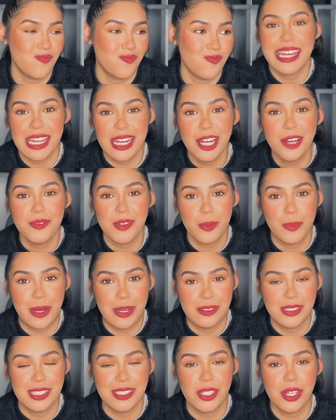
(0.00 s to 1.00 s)
He loved the
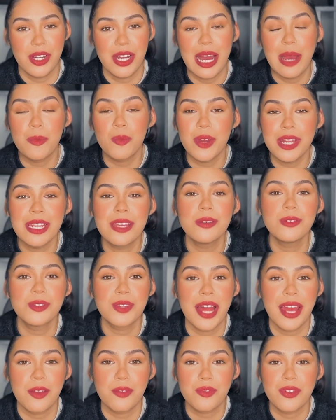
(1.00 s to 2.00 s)
bouncer. And when he would
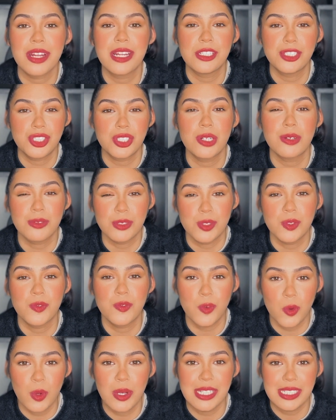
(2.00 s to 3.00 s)
like really struggle to
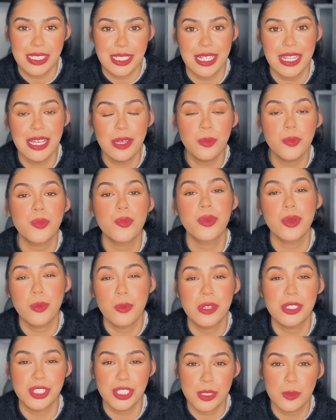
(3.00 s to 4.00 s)
fall asleep, we
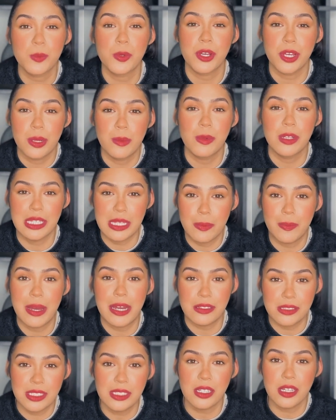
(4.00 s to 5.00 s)
would just put him on the
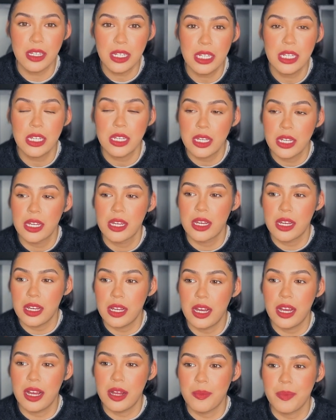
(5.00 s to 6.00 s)
bouncer.
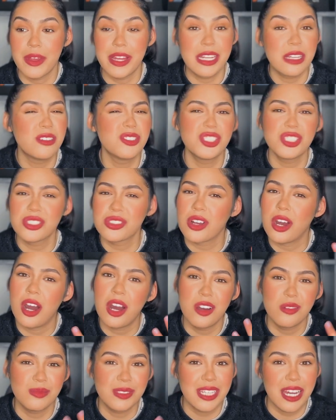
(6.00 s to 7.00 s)
And he would just
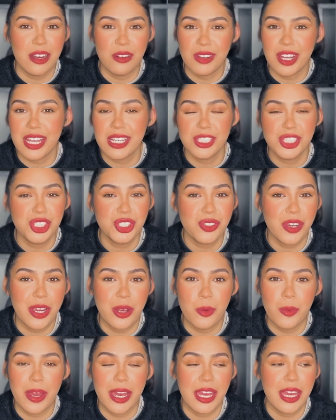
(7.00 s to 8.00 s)
calm down like straight
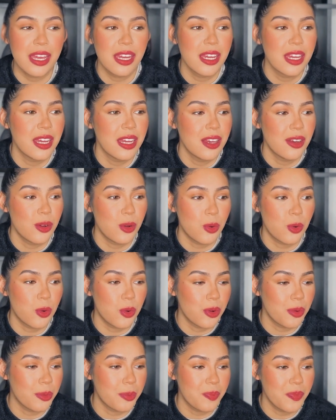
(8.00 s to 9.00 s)
away.
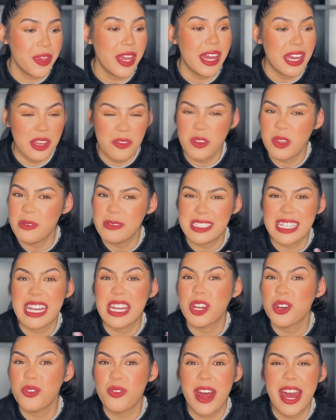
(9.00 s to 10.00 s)
Or yeah, if he was
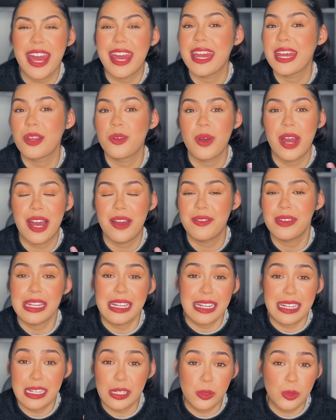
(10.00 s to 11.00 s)
like crying or having
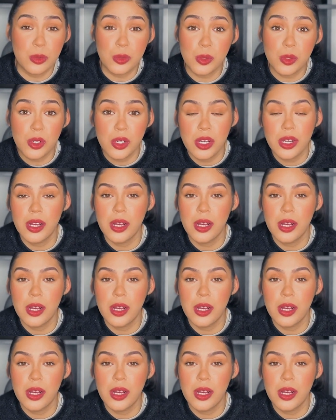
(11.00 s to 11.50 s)
a little